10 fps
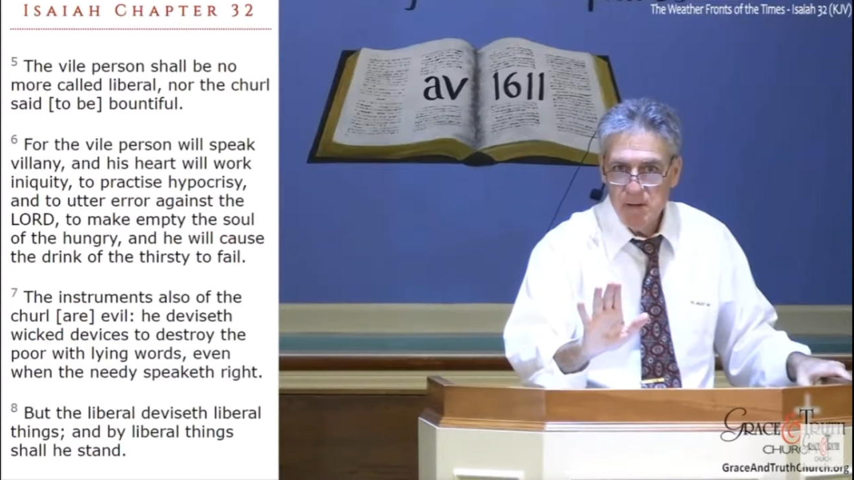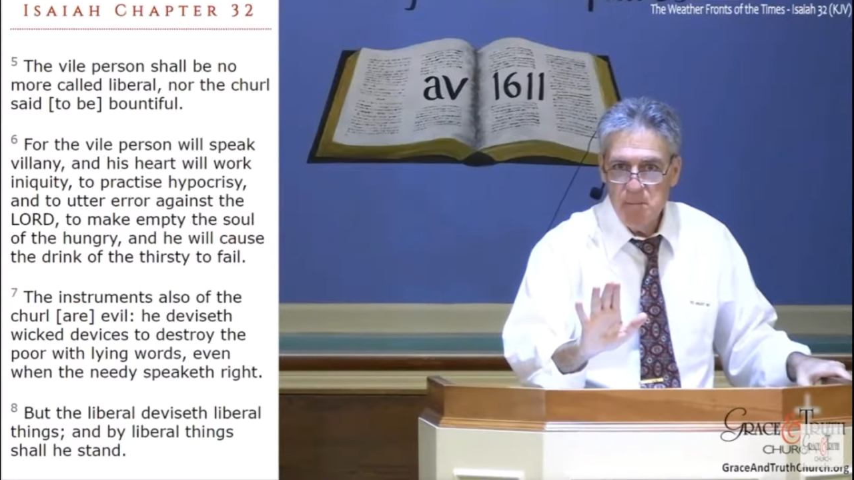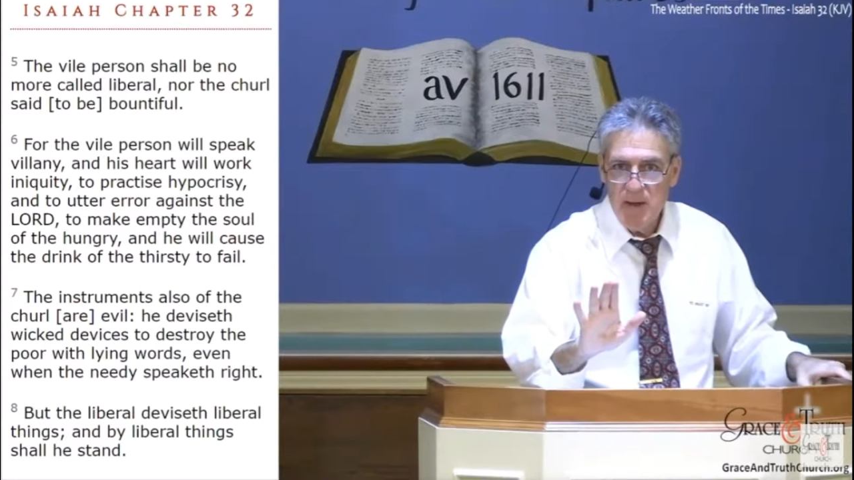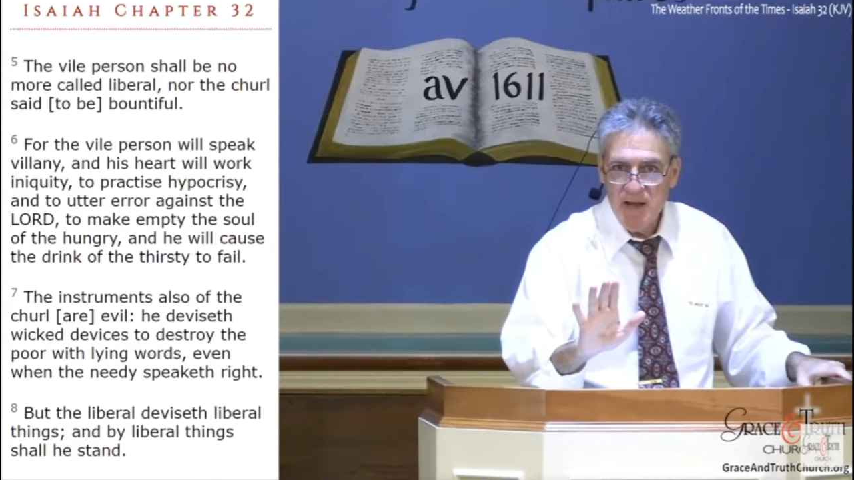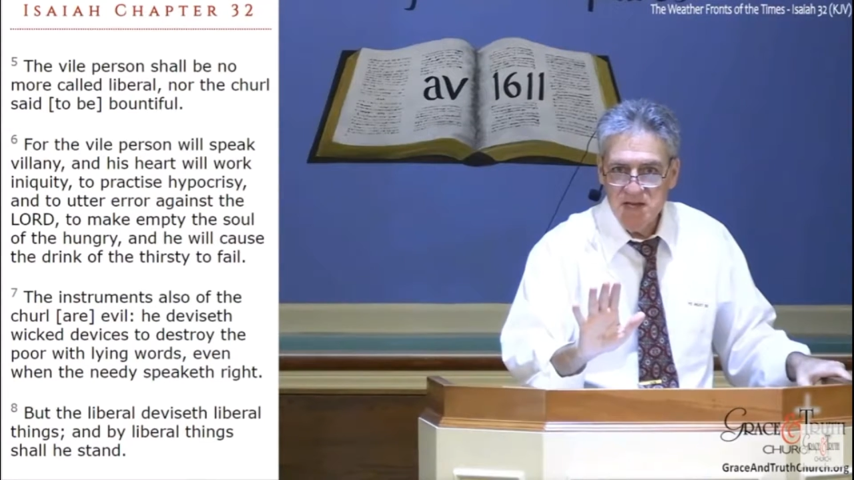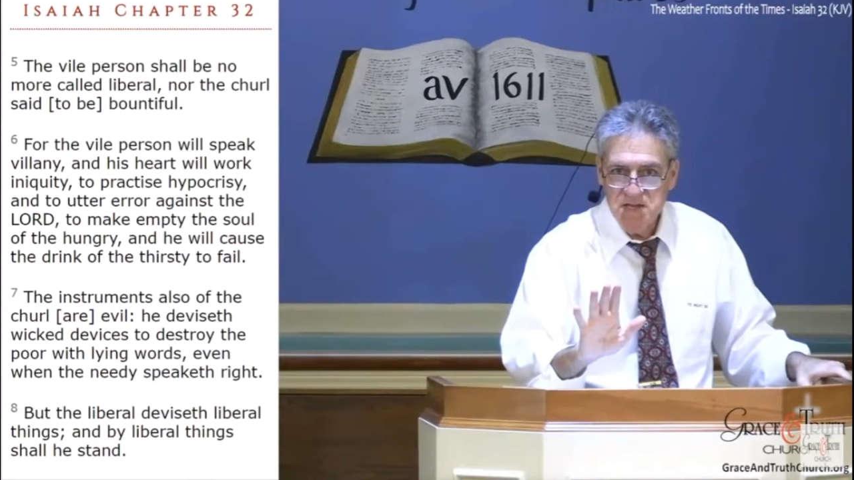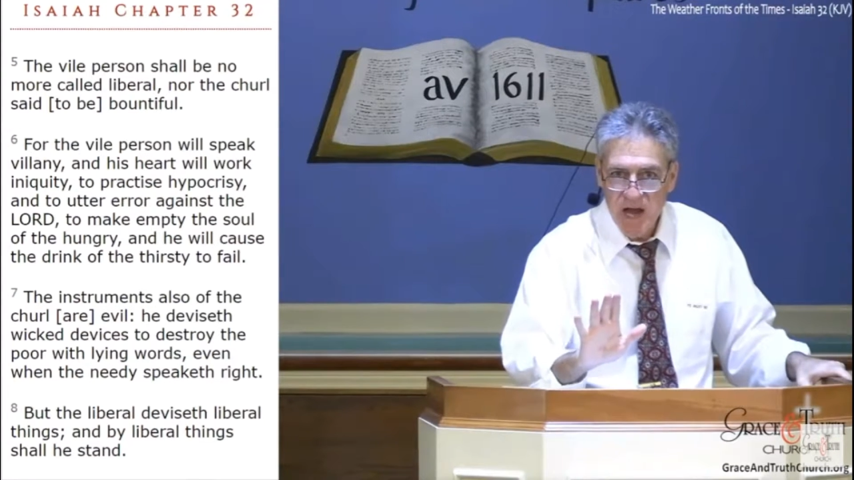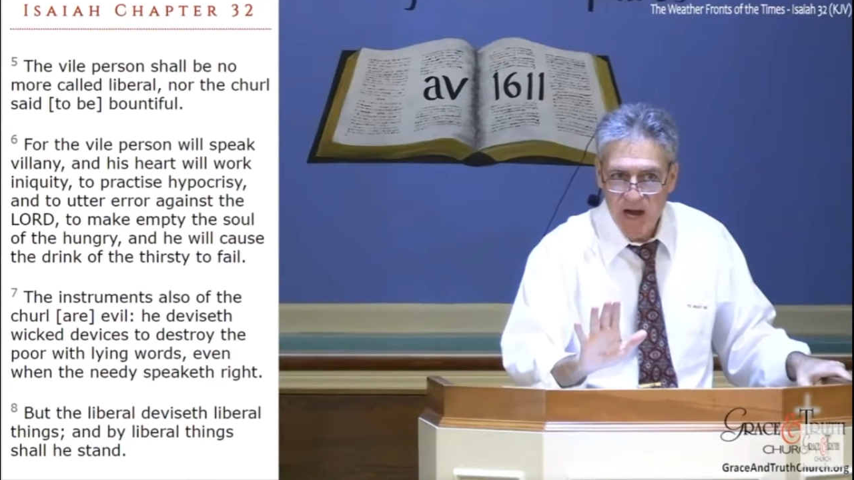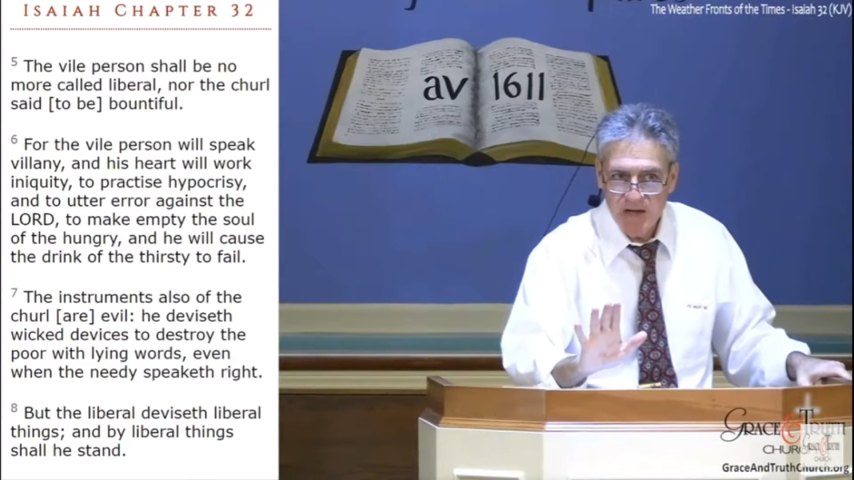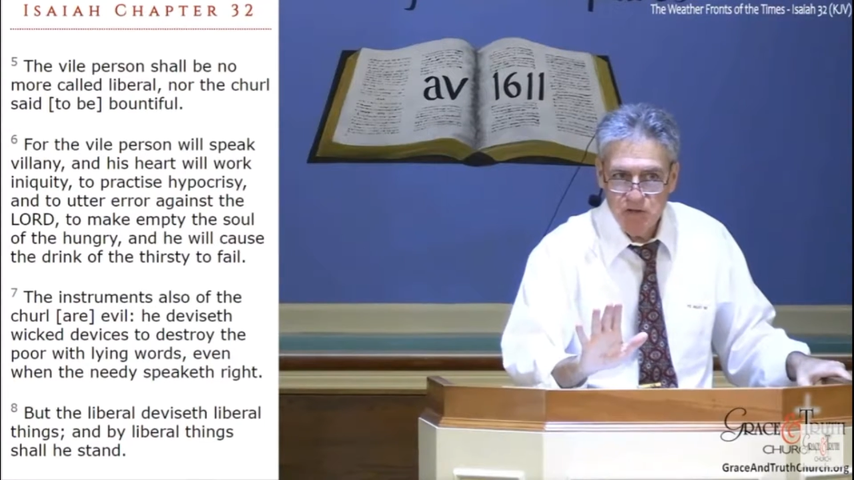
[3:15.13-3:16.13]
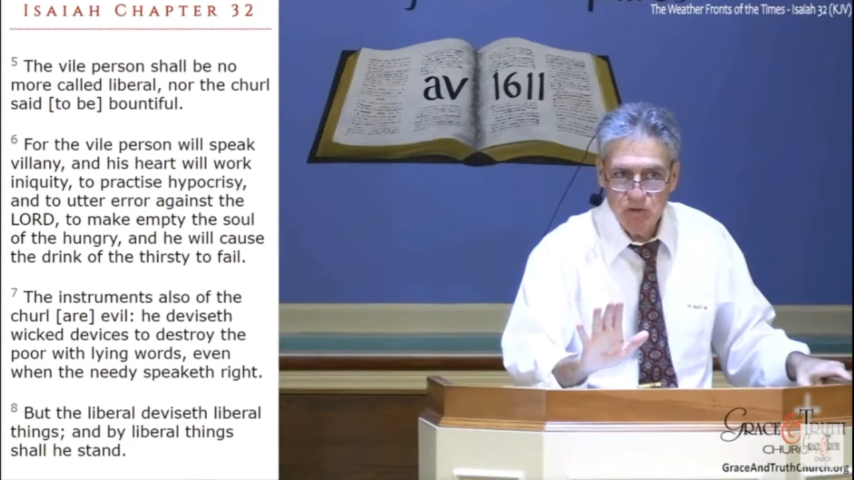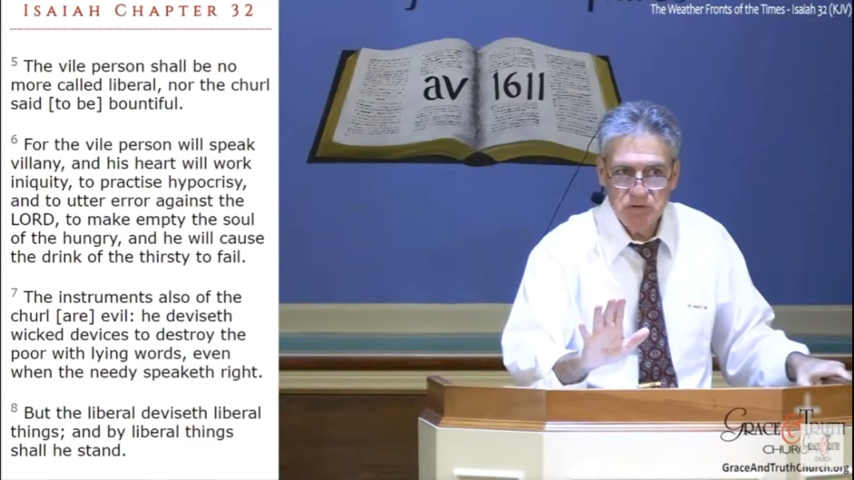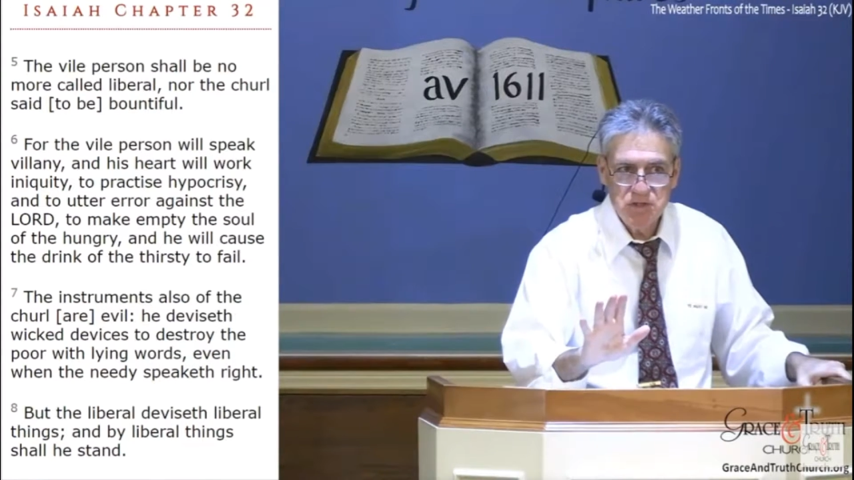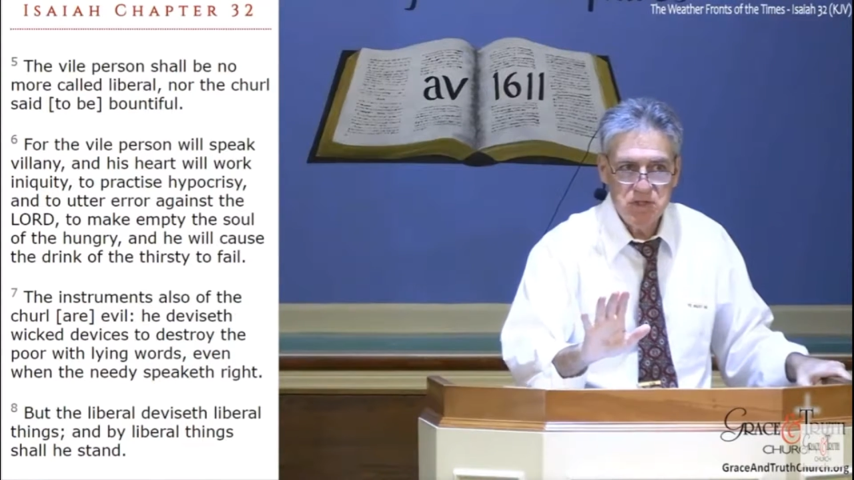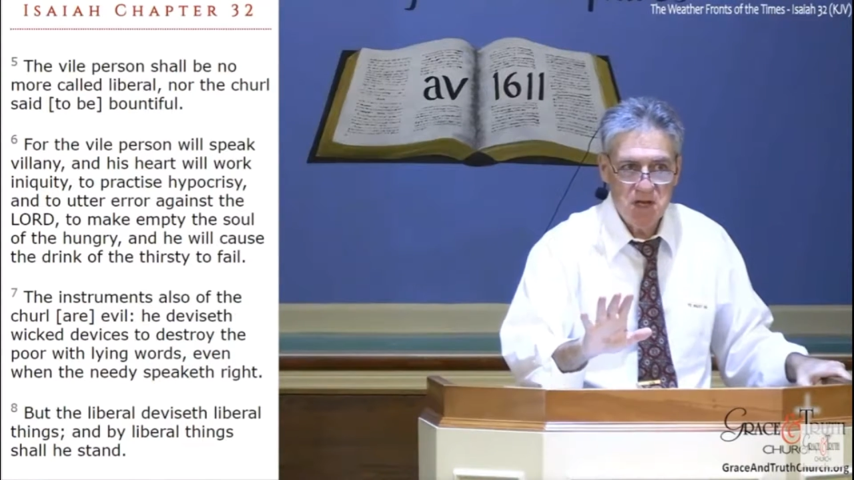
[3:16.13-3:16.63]
By
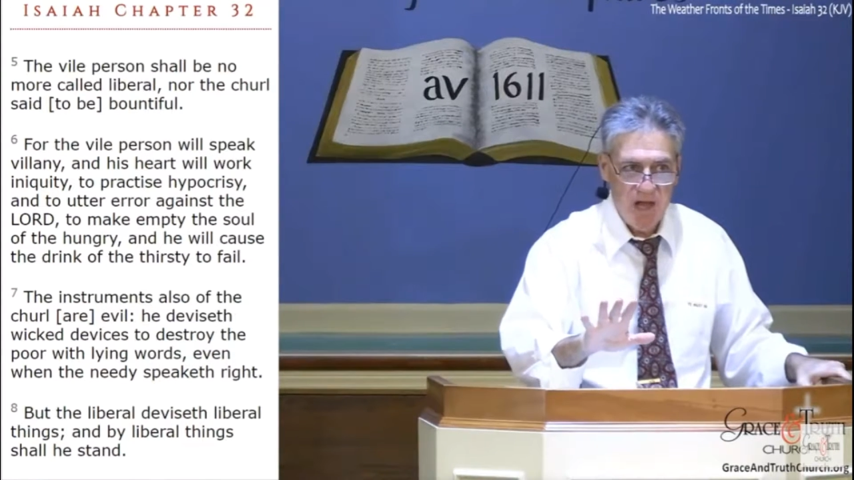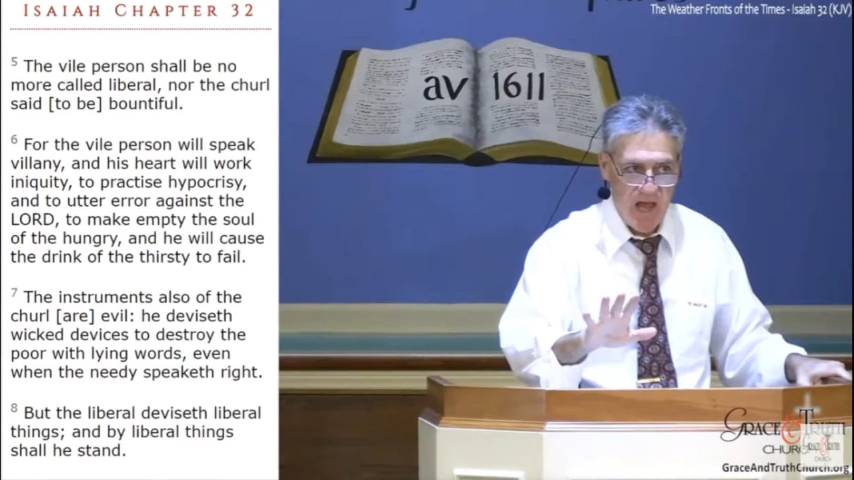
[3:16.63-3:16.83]
doctors